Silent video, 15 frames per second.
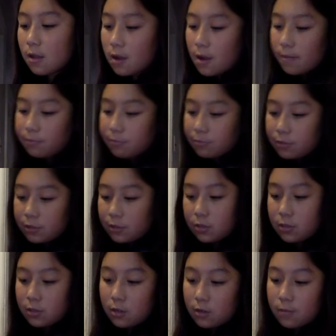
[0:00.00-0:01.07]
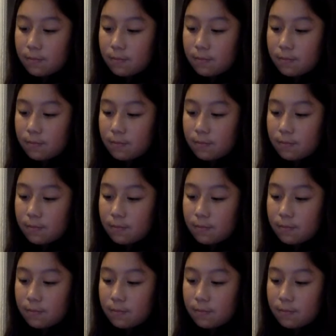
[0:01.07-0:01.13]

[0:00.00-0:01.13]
You want to do the next one?